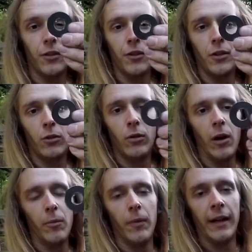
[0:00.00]
a big one
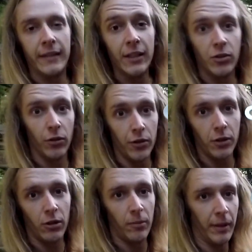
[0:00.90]
mentally
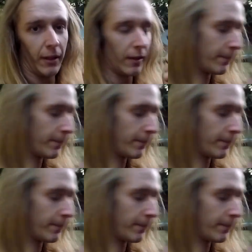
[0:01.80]
it's taken